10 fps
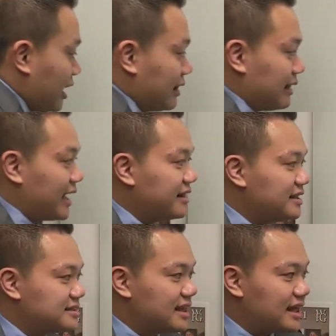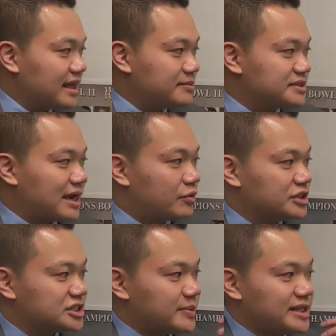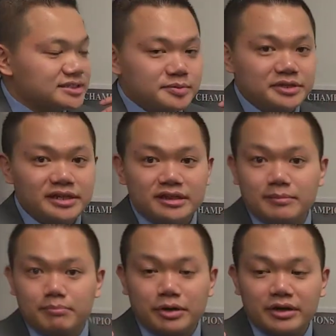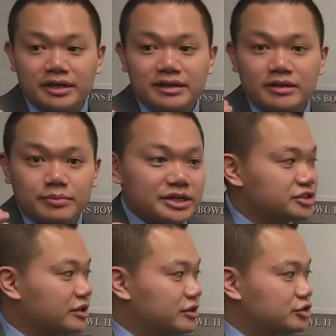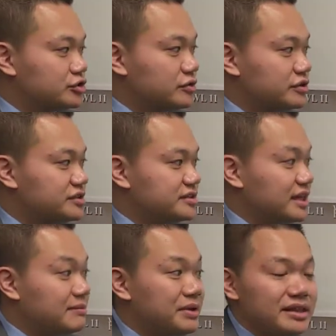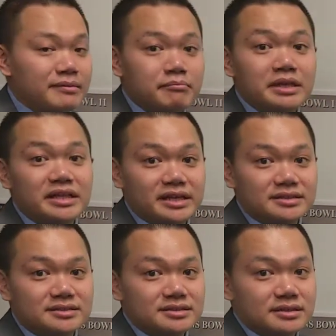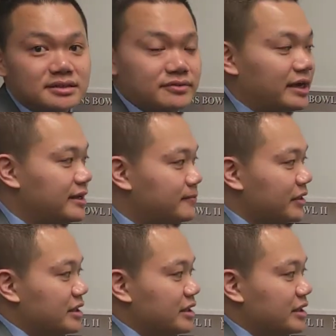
A lot of the times our responsibility and the burden and the pressure on our shoulders can be in the millions, right?